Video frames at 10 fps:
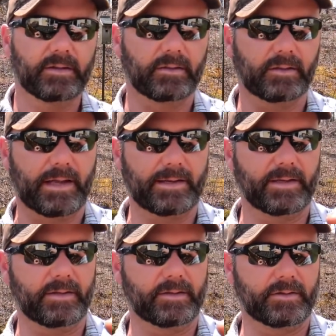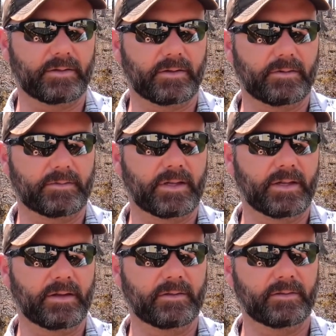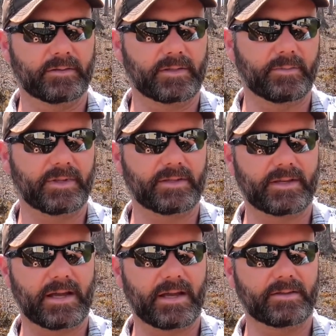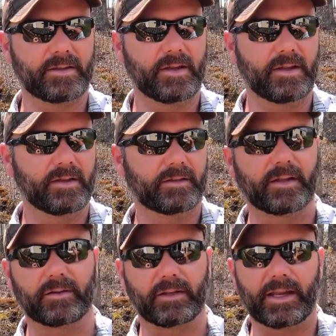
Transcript: the light it deserves. And some of these guys that are